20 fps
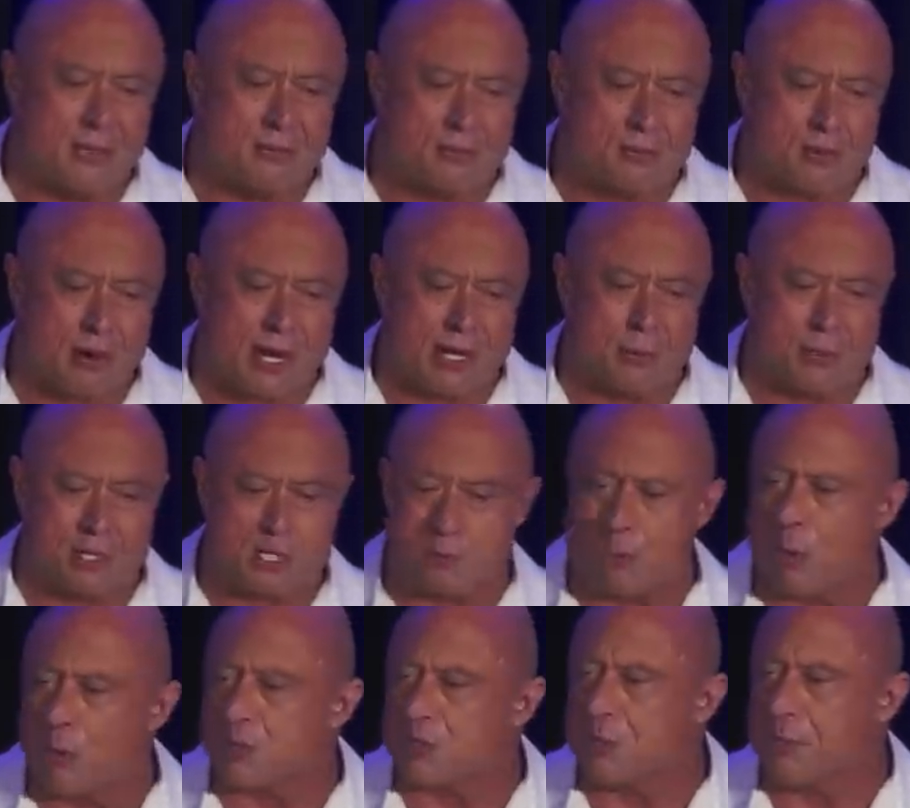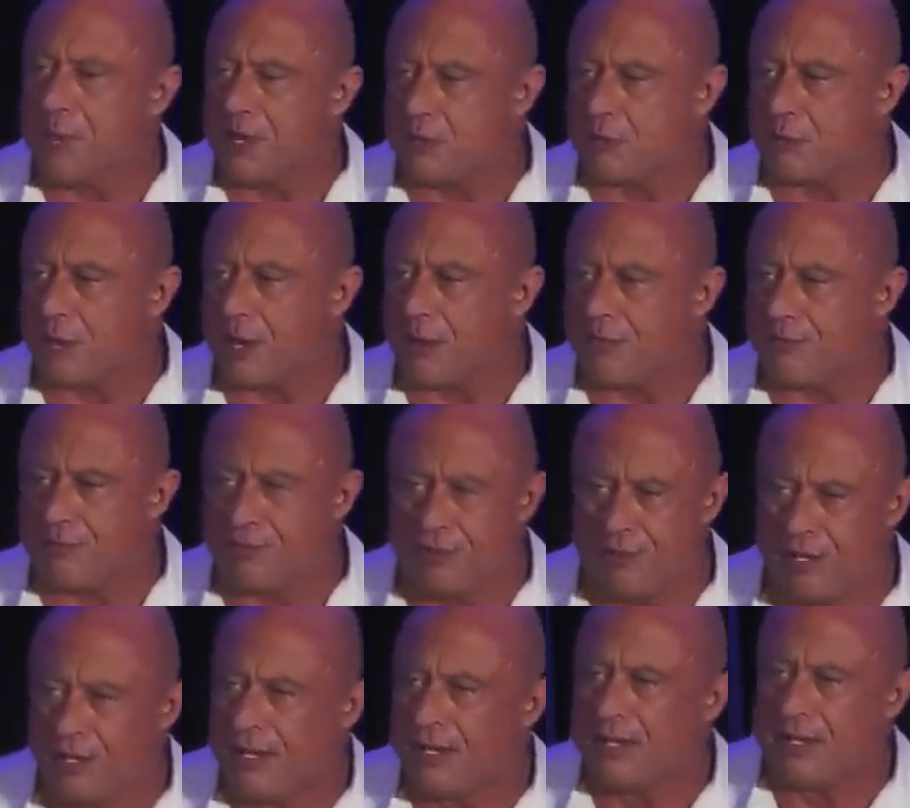try to expose the midriff,
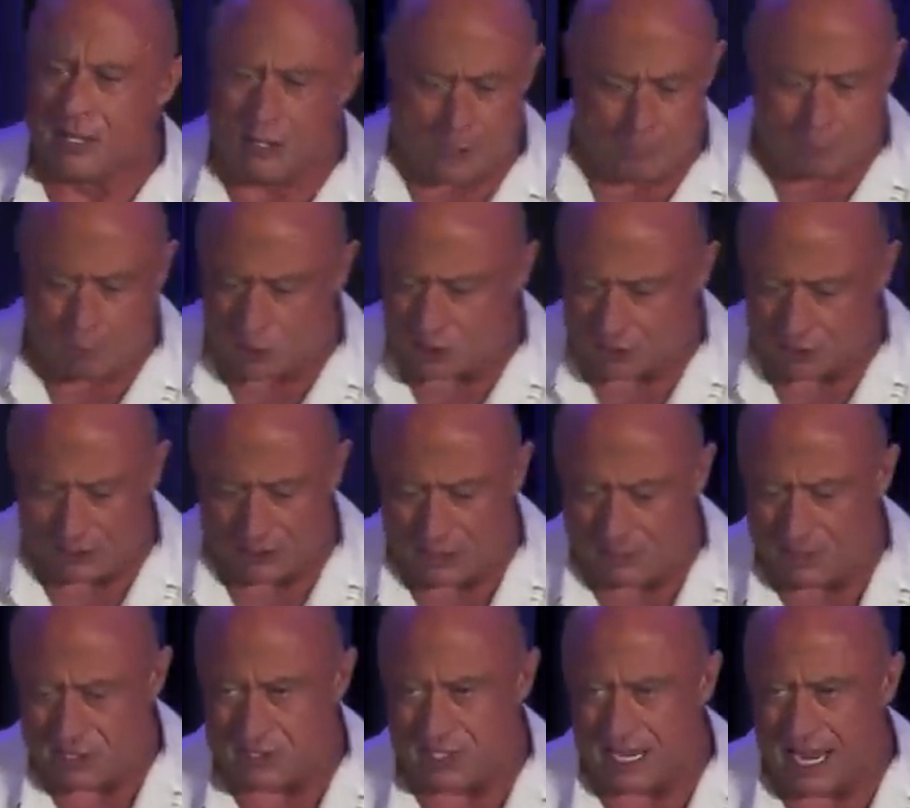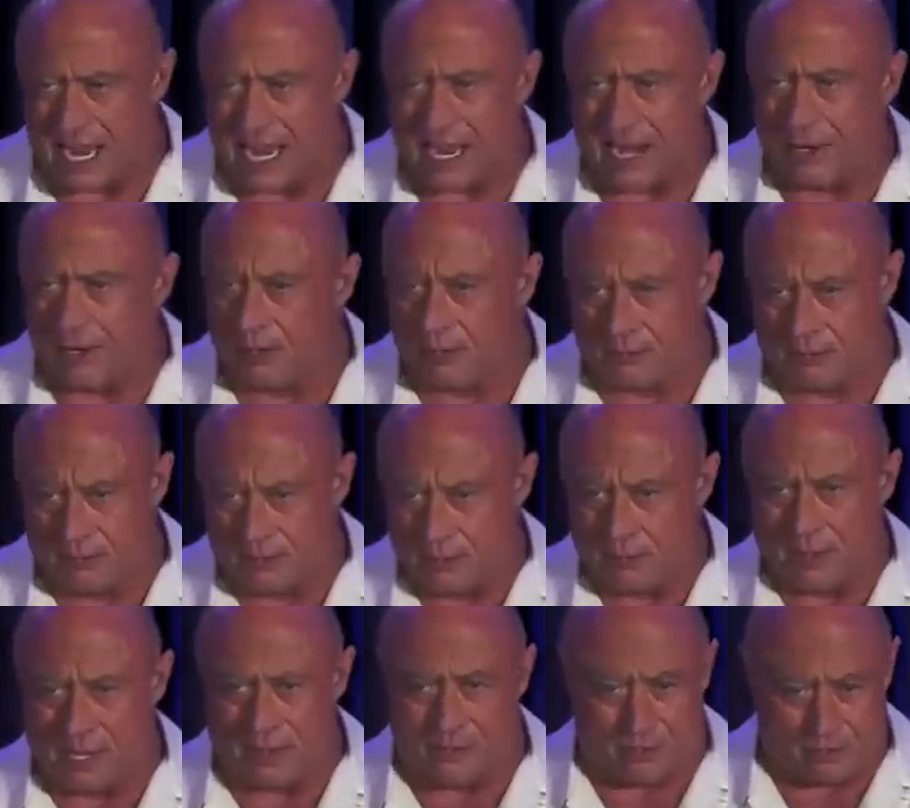you know, push the limits. The higher, the
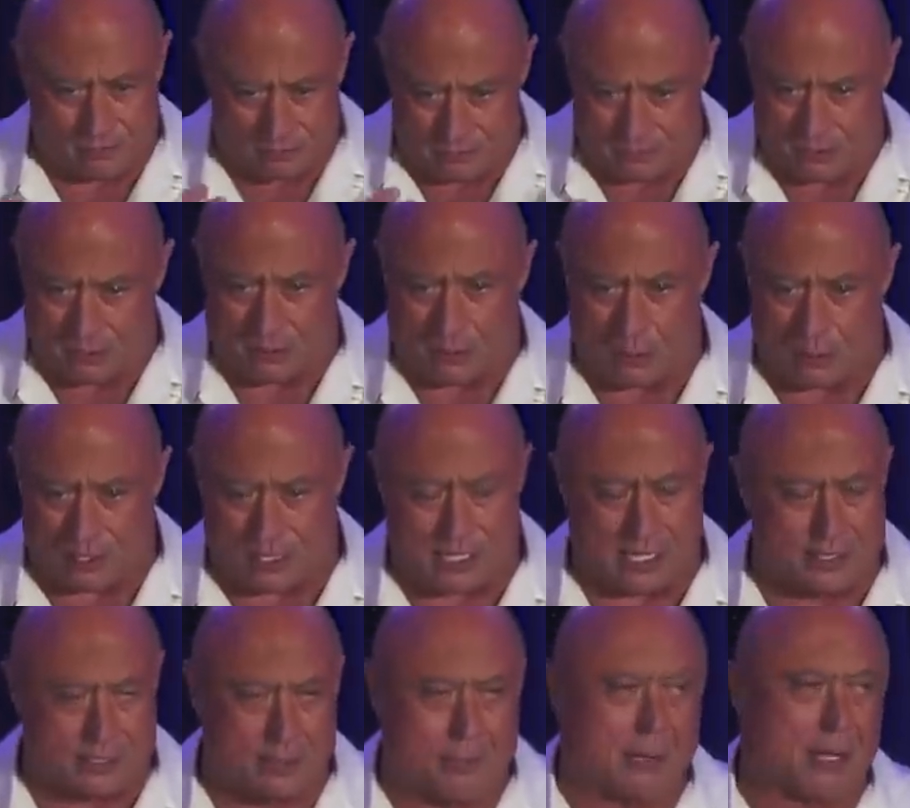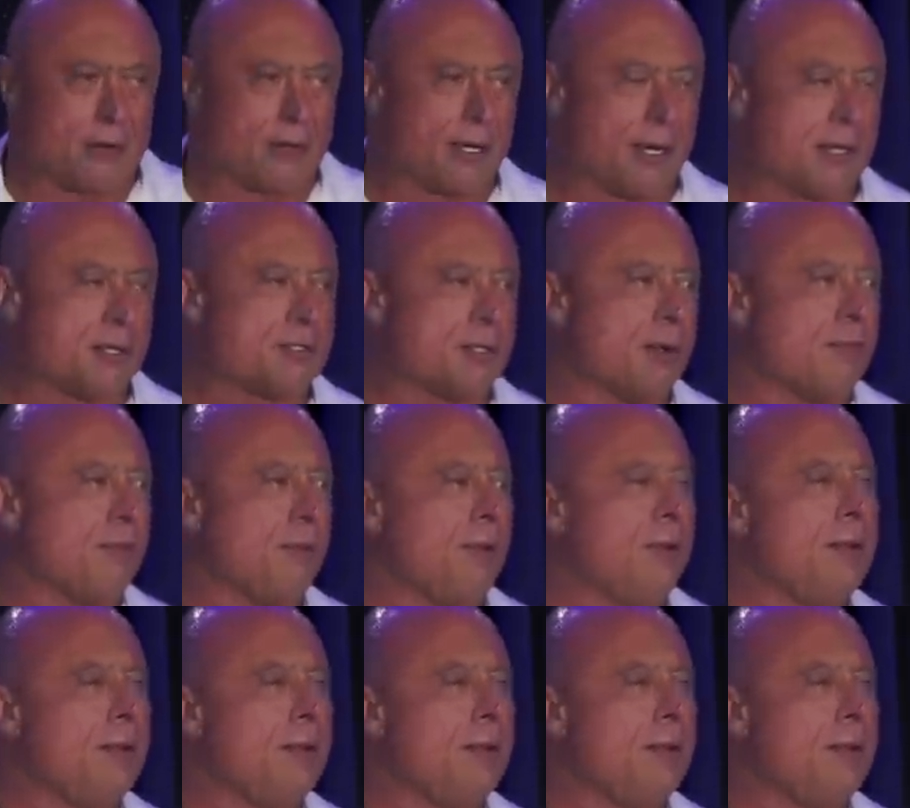better. The lower cut, the better kind of stuff.